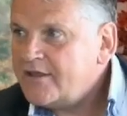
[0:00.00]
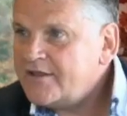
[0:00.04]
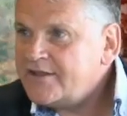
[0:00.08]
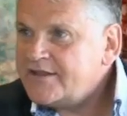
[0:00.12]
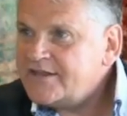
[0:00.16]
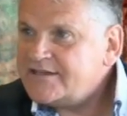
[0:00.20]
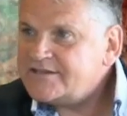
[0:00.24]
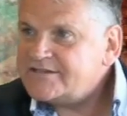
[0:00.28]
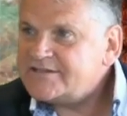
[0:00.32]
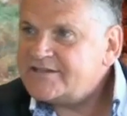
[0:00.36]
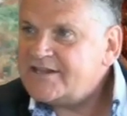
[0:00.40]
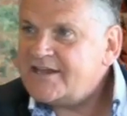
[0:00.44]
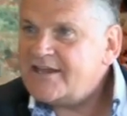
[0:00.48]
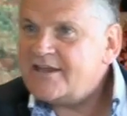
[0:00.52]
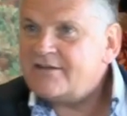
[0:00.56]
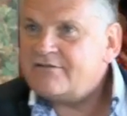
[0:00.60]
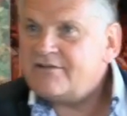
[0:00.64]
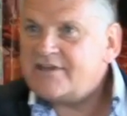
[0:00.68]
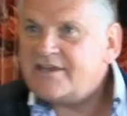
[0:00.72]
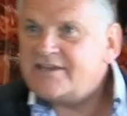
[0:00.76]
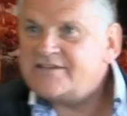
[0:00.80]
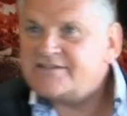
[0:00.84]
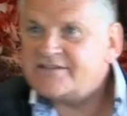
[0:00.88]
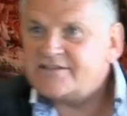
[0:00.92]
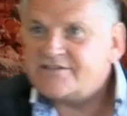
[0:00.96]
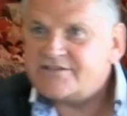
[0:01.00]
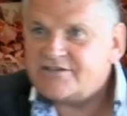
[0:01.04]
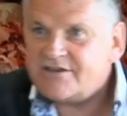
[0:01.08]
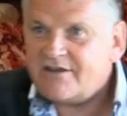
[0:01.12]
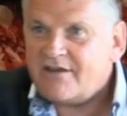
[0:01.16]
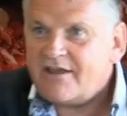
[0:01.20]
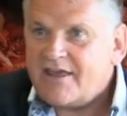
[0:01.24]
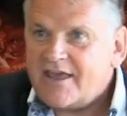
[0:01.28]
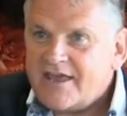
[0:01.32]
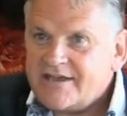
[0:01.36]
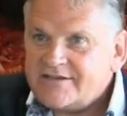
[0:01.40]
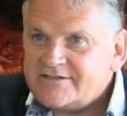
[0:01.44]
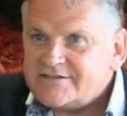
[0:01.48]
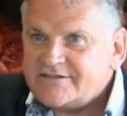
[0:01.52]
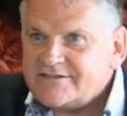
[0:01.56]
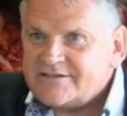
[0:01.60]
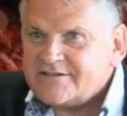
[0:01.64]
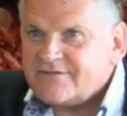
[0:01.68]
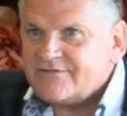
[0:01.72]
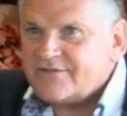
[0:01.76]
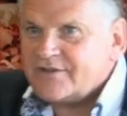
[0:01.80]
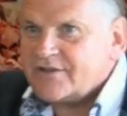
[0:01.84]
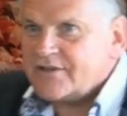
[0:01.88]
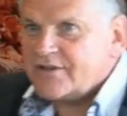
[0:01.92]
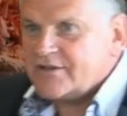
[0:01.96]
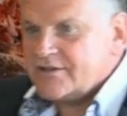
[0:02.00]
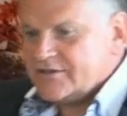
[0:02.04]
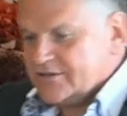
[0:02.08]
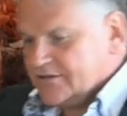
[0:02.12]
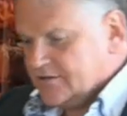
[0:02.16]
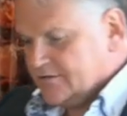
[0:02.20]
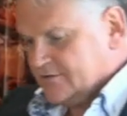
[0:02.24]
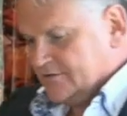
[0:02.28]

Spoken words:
This here is a GIA certificate,